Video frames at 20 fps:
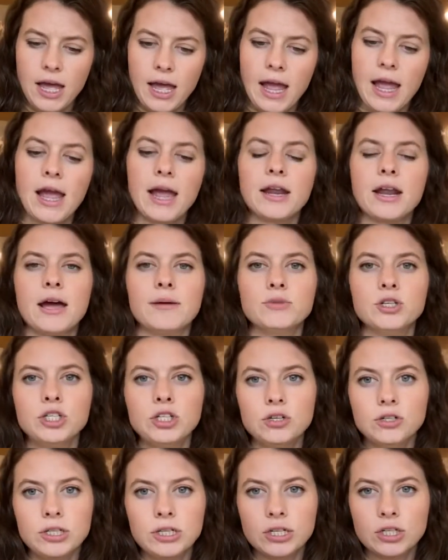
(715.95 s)
And I'm just
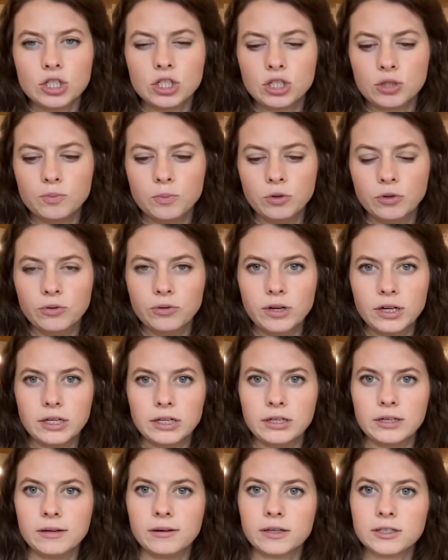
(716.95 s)
using a spoon, I
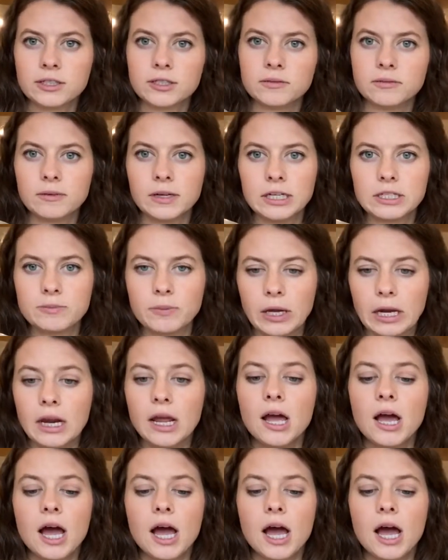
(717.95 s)
didn't explain.